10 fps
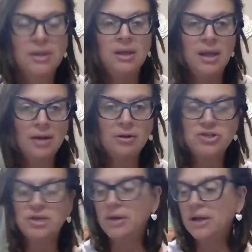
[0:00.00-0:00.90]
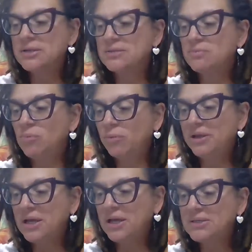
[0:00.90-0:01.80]
energy, right? It's more,
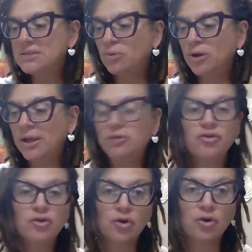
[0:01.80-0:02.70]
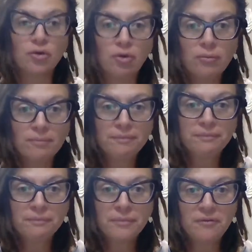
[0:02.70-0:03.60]
because it's more internal,
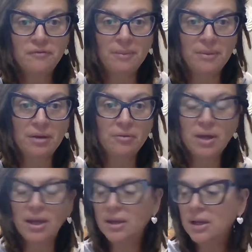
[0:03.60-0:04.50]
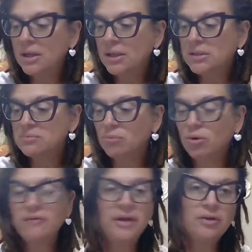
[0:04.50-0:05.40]
the feminine, okay? It's
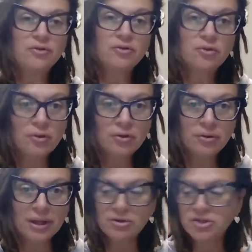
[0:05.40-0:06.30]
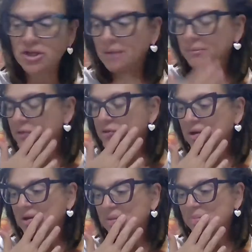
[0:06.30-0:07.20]
more of an internal energy. And I'm not
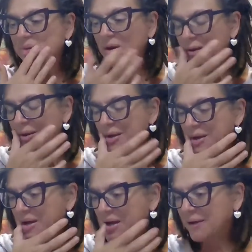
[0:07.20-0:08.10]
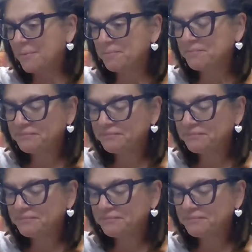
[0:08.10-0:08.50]
talking about, what